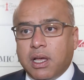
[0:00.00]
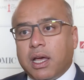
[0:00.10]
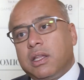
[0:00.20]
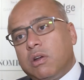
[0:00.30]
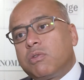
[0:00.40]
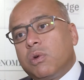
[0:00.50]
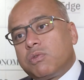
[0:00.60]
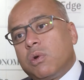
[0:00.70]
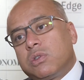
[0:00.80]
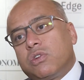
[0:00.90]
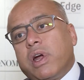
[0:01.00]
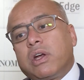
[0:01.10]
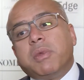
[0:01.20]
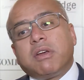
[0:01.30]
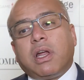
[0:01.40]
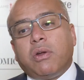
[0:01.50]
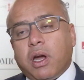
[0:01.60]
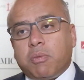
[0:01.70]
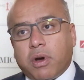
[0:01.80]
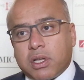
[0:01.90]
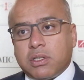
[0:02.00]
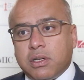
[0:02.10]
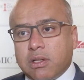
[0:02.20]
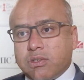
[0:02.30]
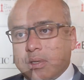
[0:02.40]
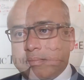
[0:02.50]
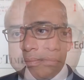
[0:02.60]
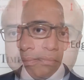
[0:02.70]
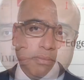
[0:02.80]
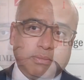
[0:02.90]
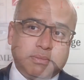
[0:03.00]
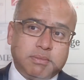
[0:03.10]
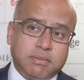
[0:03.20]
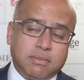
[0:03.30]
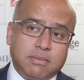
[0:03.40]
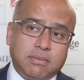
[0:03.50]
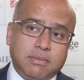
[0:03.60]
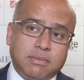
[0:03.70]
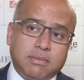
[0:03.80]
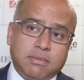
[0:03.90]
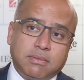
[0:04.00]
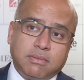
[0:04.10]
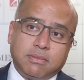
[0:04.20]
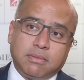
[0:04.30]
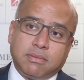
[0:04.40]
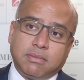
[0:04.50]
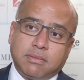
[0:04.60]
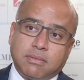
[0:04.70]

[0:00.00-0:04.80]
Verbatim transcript: And then, of course, we also try to make value-added products in downstream. Innovation that you would want to speak about?